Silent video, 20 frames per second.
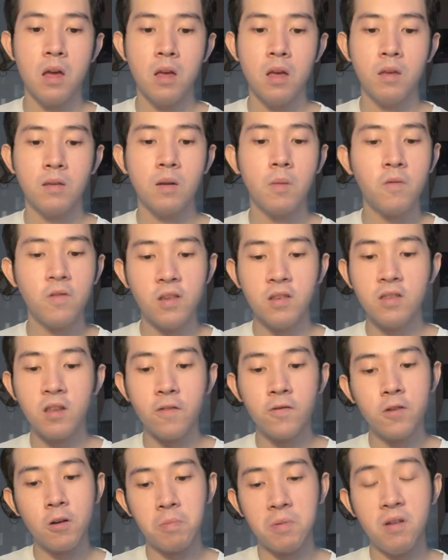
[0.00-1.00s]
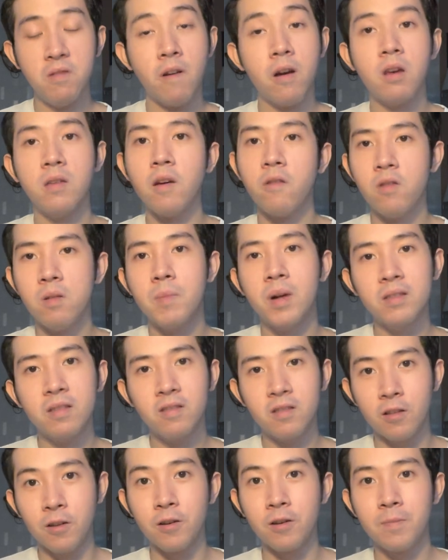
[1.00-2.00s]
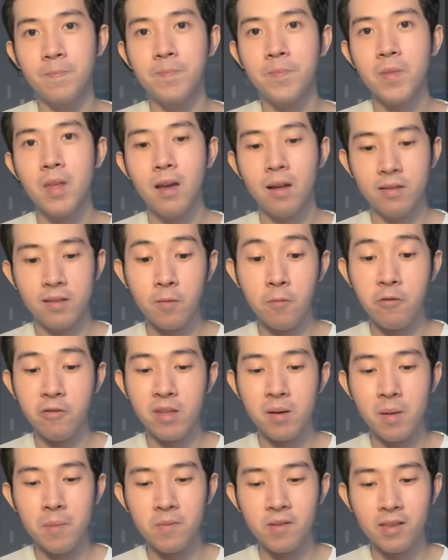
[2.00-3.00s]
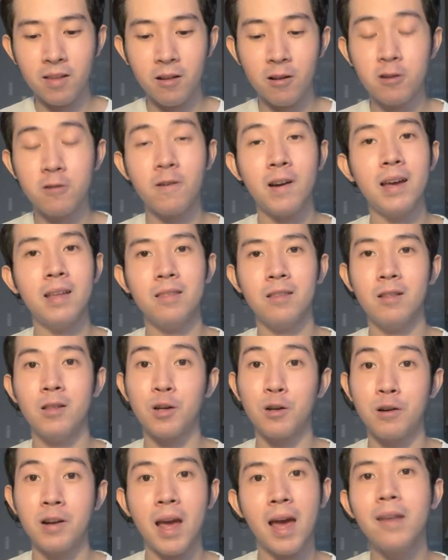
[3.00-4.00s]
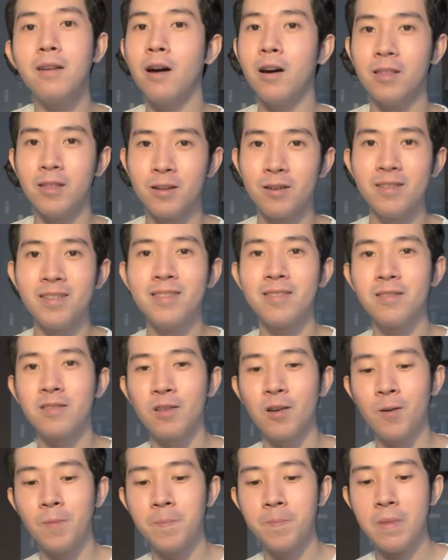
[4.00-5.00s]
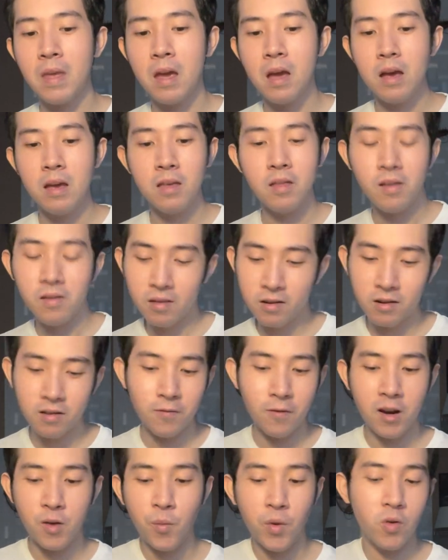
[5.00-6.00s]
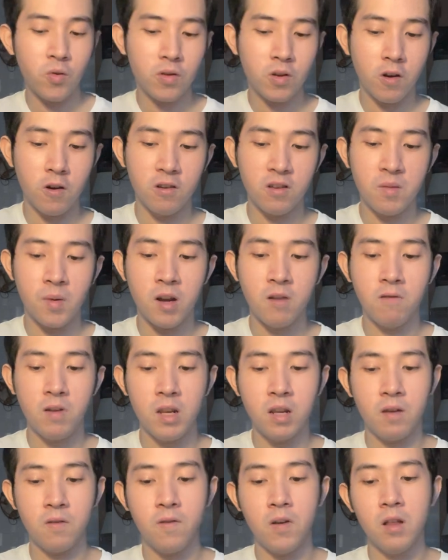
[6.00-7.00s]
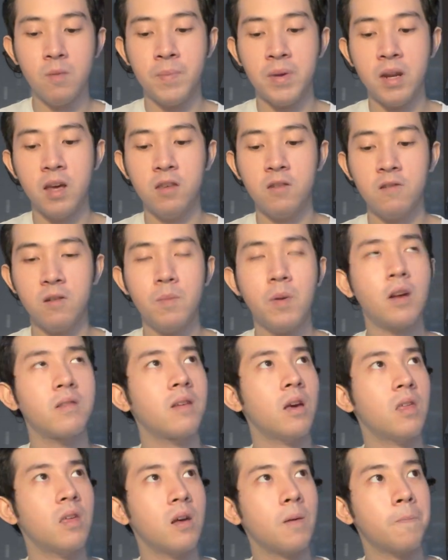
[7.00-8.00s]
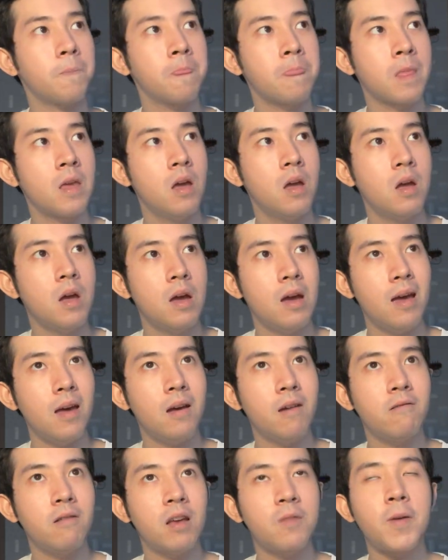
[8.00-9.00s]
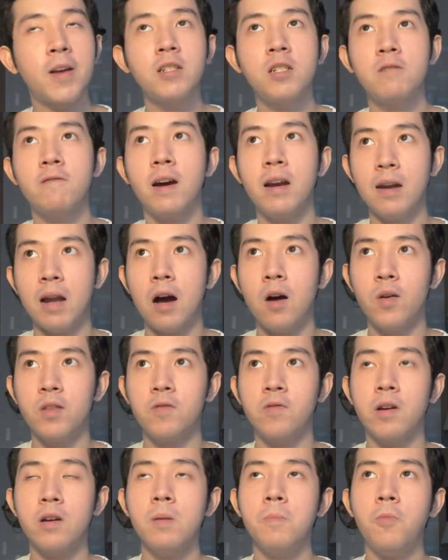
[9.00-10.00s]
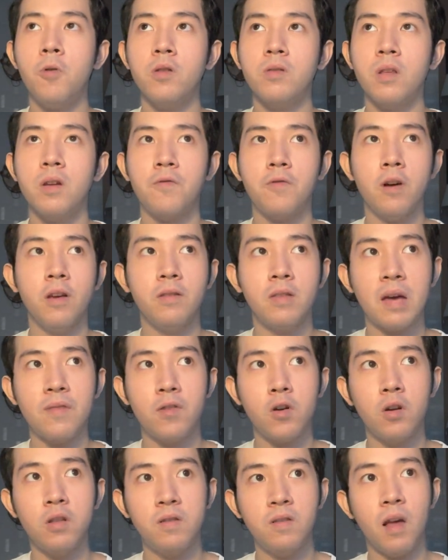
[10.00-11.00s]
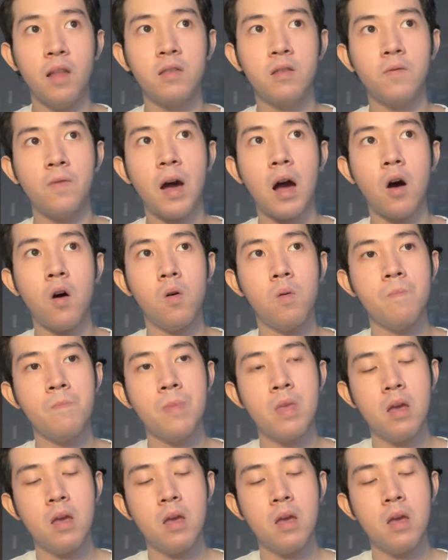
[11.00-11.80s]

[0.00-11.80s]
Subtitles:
some of the stuff took me several months to learn, and some of them I'm still trying to learn and unlearn. So this is just for anyone who's curious about reading Philippine history, because I think, especially right now, it's very important for us to have a good sense of how